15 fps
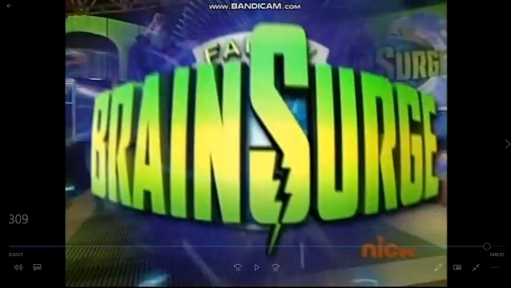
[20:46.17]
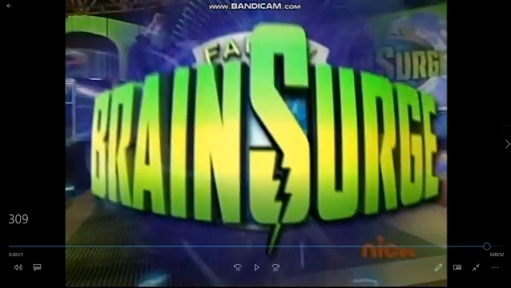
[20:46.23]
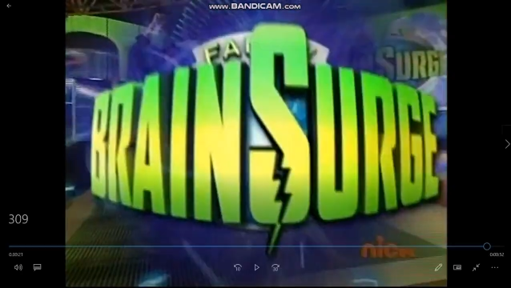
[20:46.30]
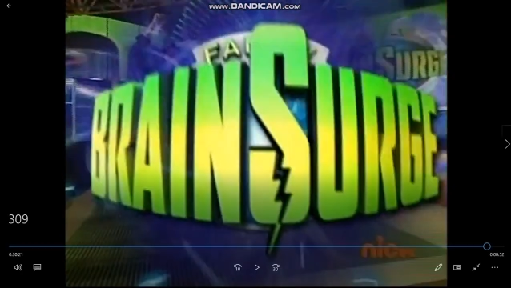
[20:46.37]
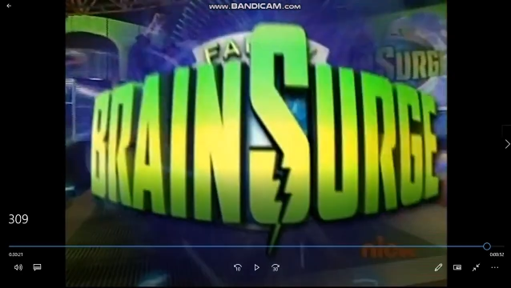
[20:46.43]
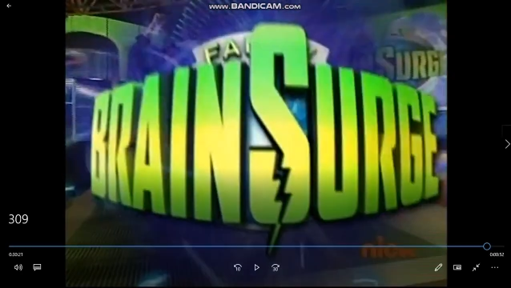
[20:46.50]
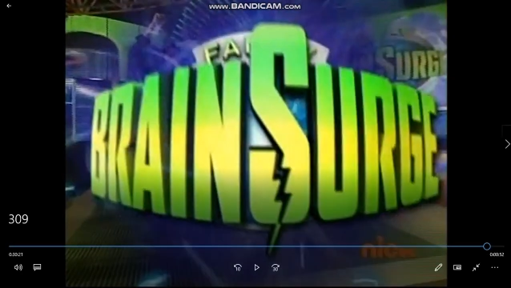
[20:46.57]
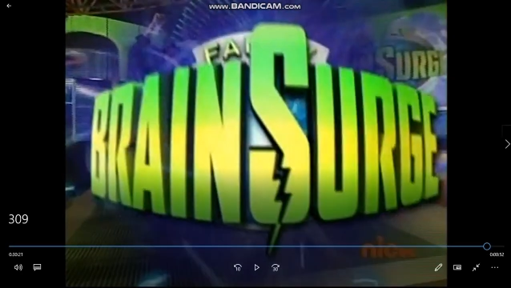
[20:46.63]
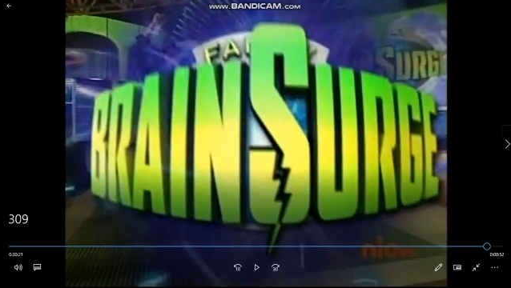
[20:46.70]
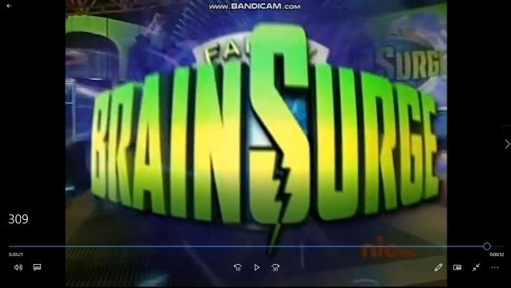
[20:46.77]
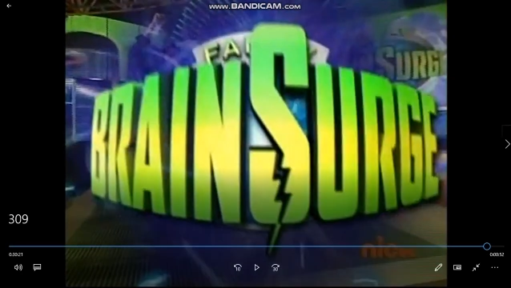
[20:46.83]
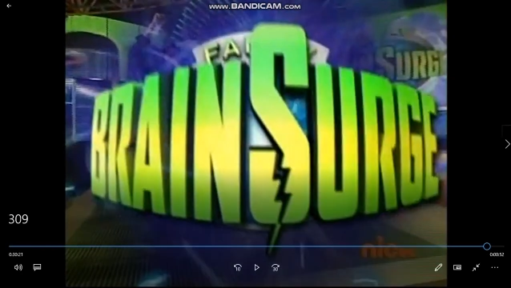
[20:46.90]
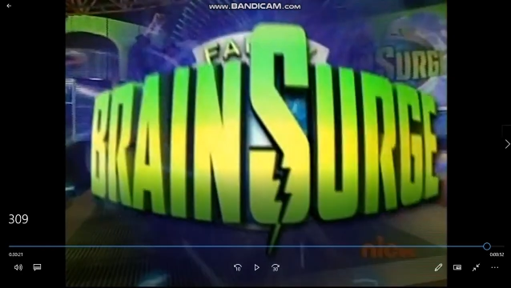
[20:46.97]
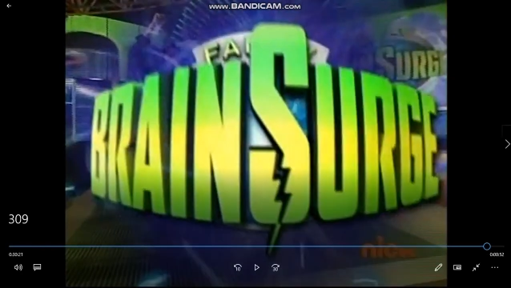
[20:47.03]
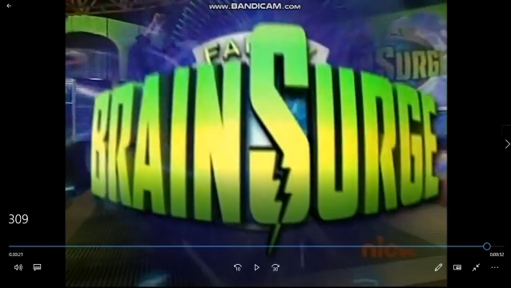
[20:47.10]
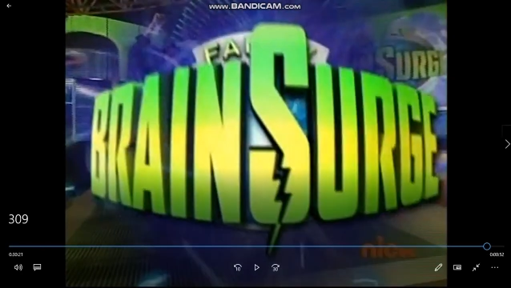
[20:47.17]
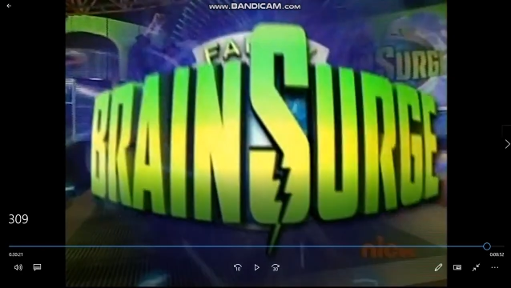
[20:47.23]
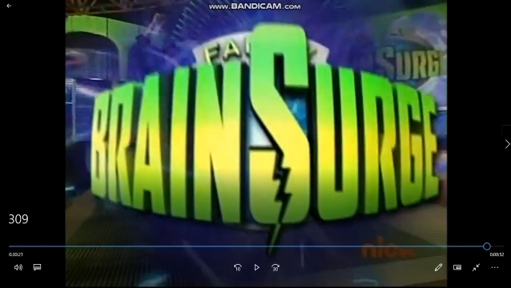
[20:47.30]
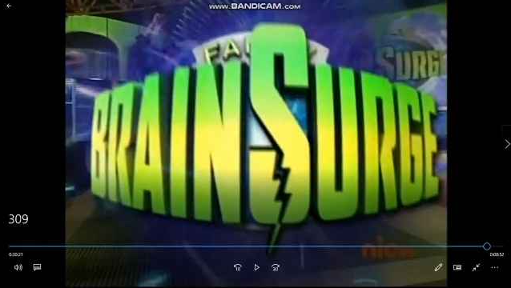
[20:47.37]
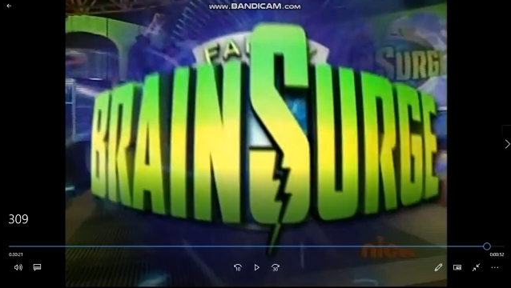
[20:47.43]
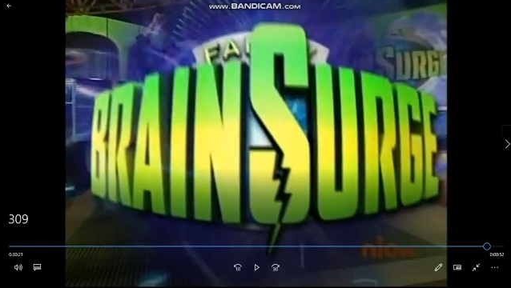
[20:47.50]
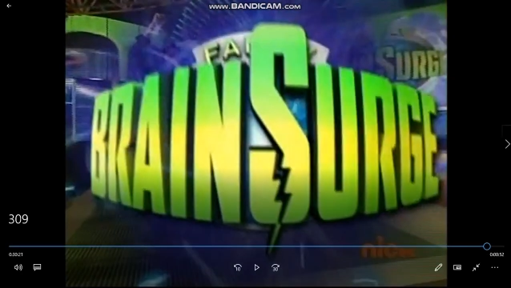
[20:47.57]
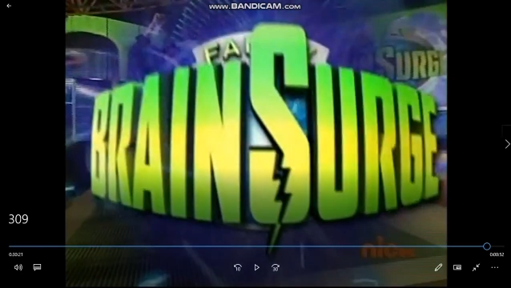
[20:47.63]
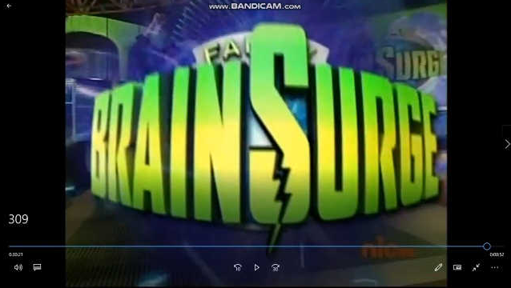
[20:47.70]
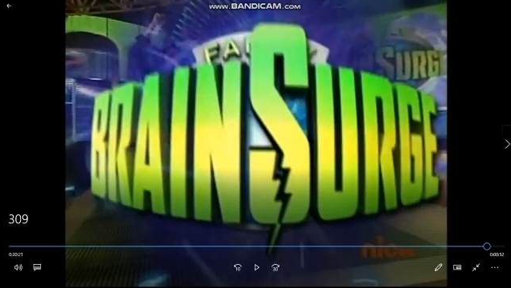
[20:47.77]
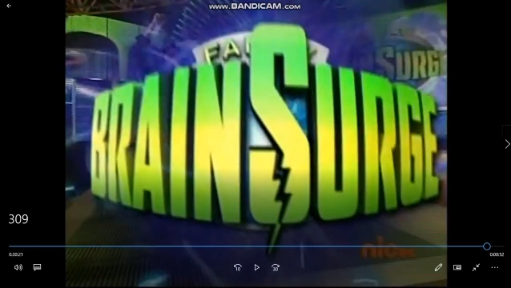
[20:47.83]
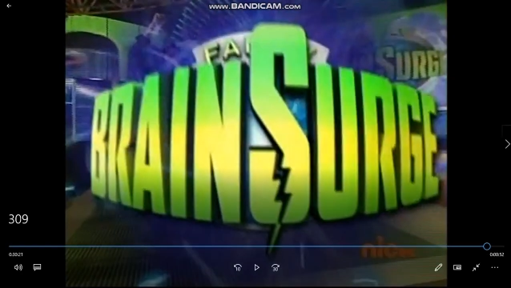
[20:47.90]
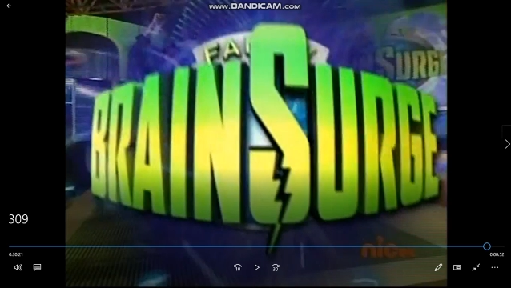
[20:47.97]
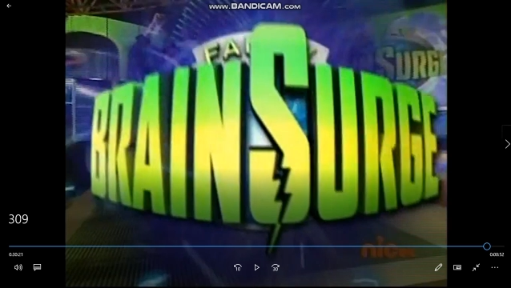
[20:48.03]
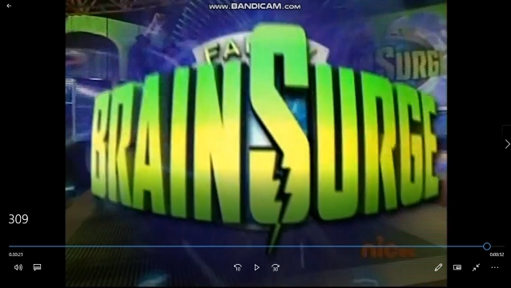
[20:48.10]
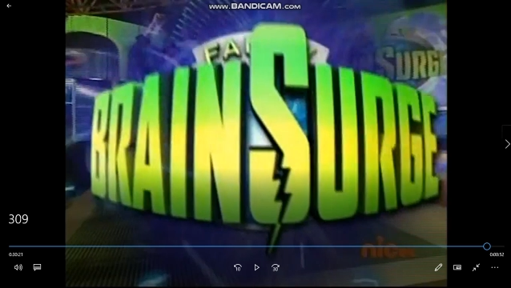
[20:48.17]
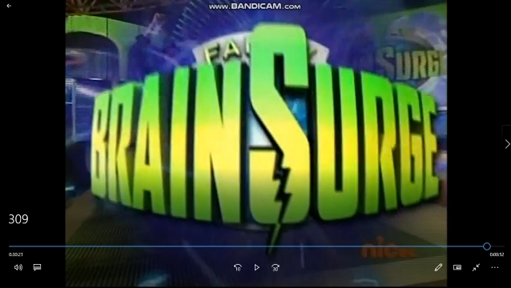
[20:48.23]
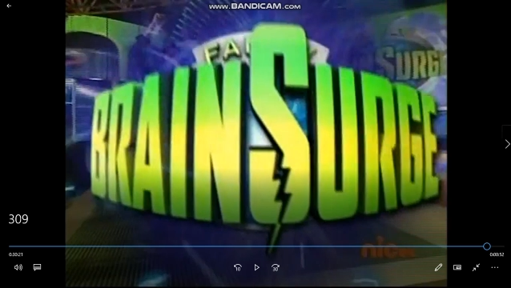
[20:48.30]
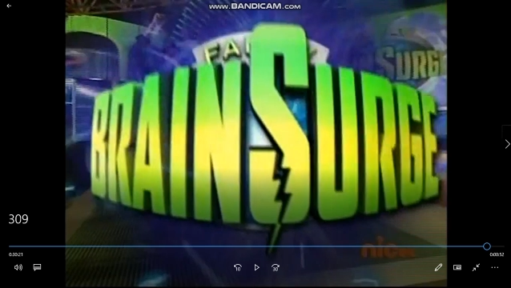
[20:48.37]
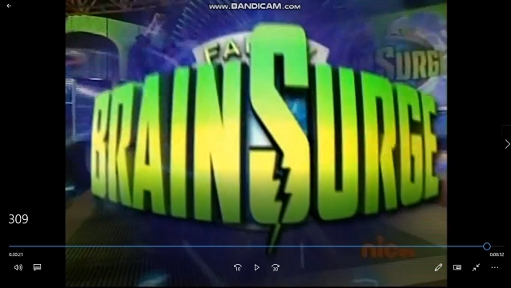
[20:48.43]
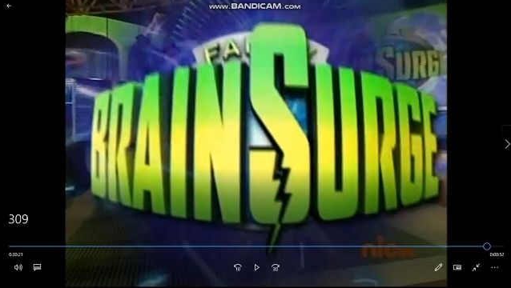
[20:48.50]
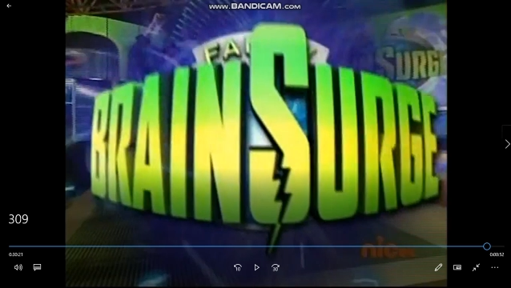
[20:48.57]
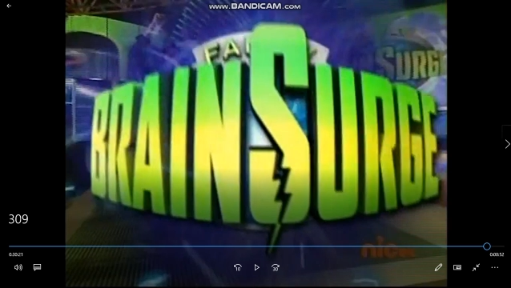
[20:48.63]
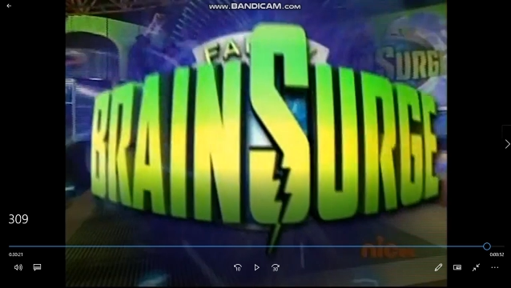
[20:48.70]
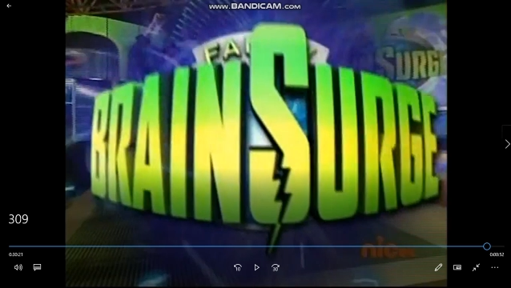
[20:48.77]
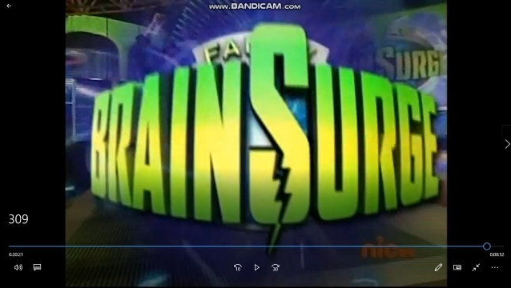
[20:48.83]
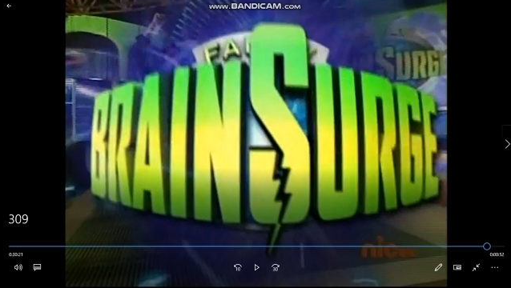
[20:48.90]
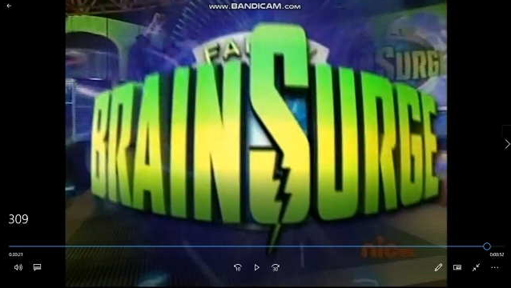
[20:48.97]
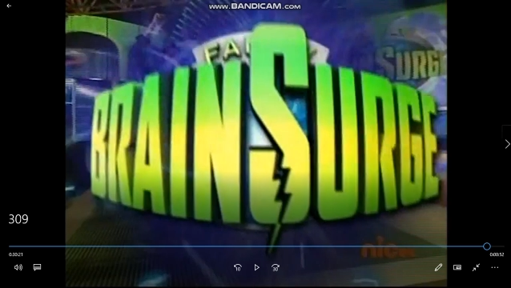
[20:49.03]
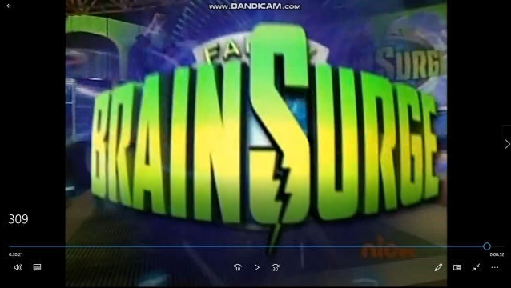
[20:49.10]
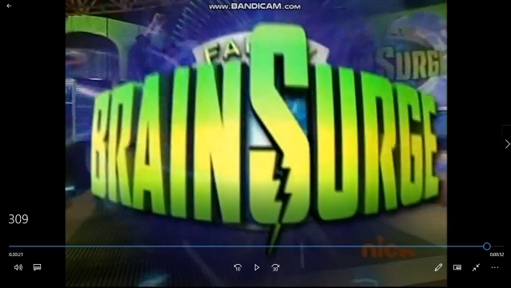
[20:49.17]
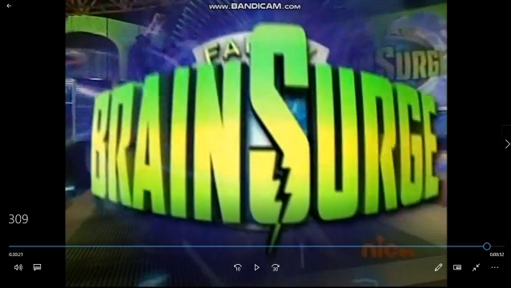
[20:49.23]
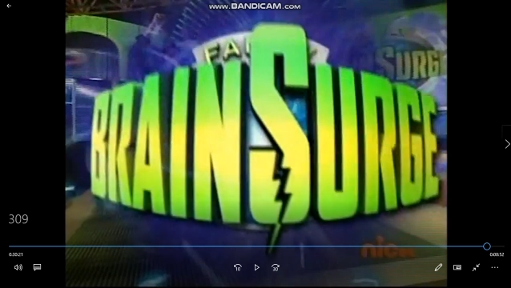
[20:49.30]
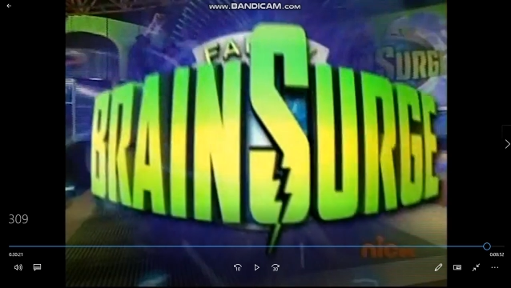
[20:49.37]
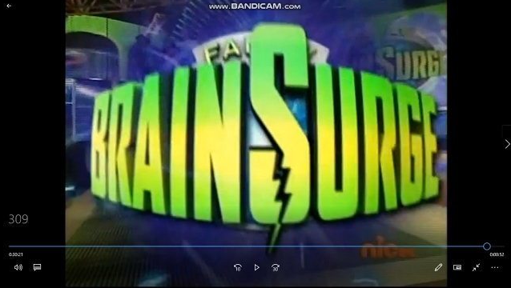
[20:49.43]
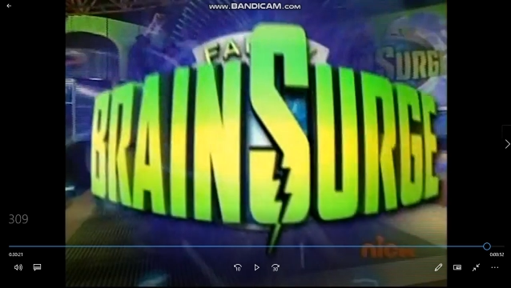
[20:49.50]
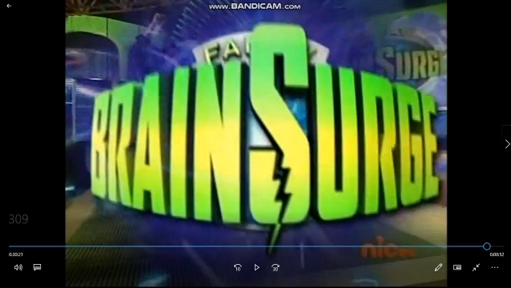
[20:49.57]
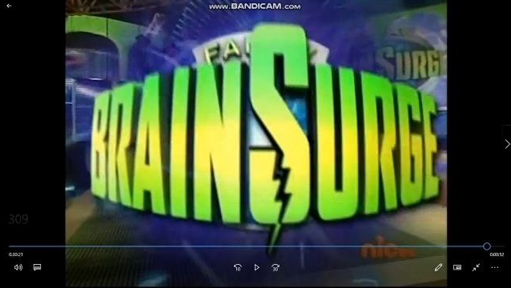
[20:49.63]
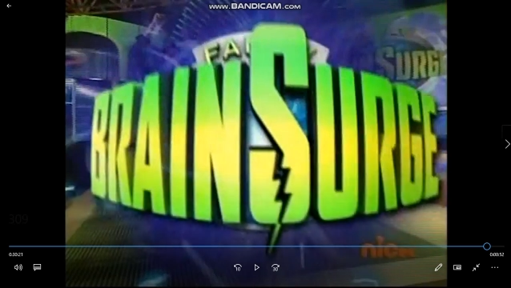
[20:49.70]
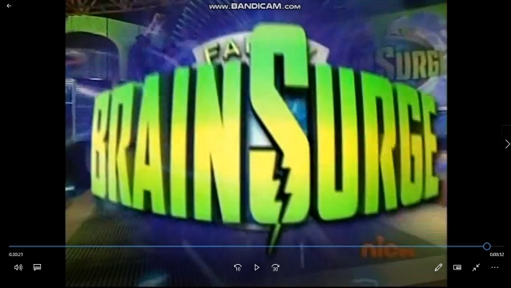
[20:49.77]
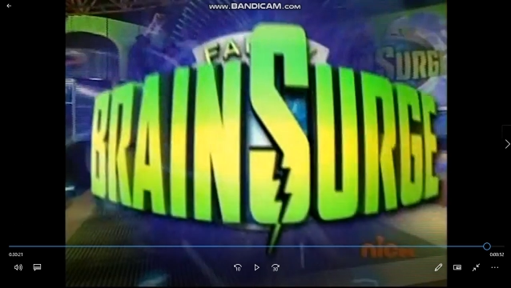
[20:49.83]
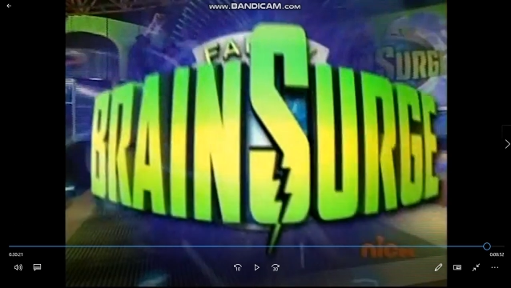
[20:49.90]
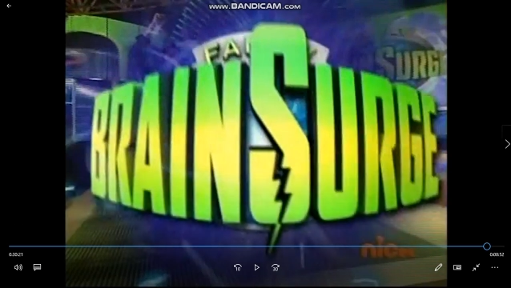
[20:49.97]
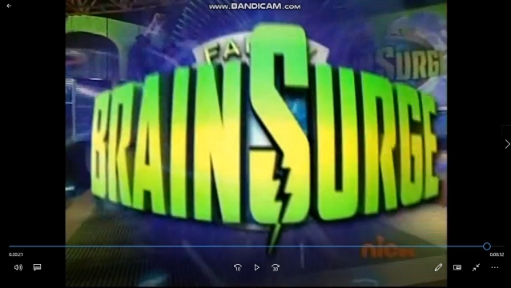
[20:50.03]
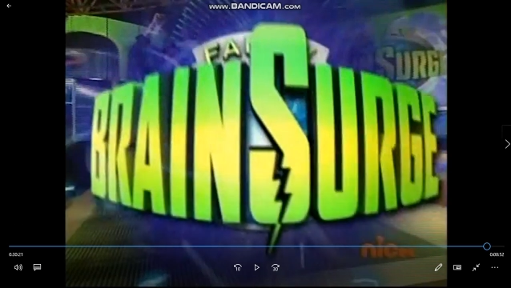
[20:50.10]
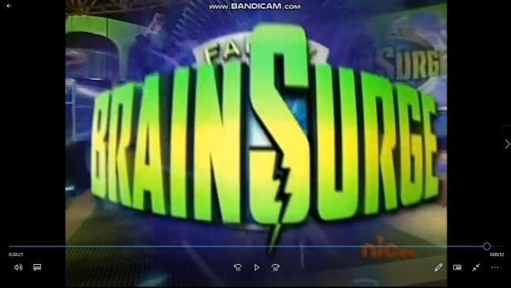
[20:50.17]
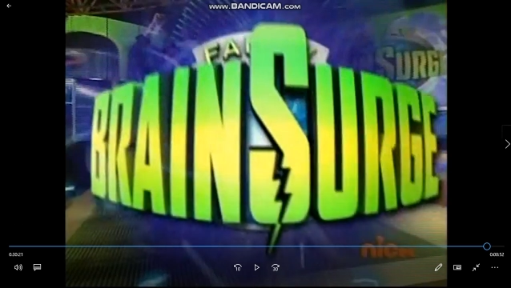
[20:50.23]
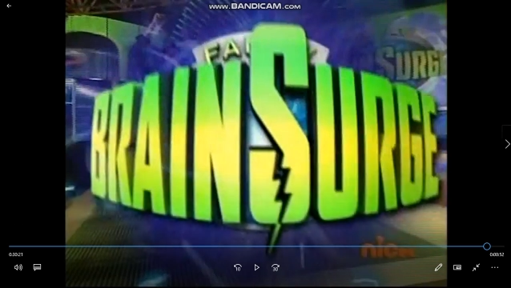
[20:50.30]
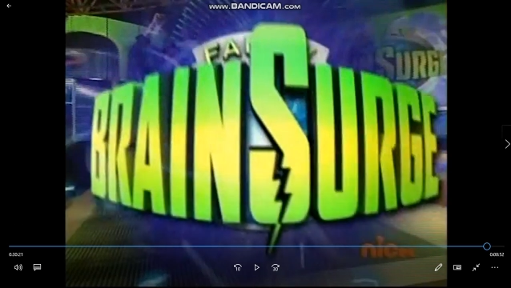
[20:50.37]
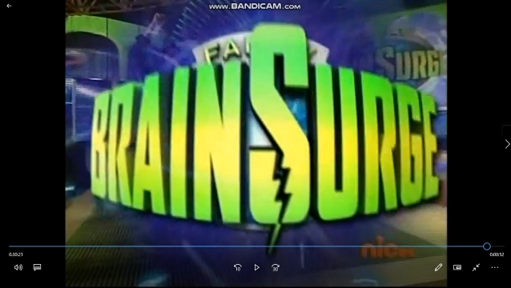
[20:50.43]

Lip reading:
Nobody's mouth can be seen.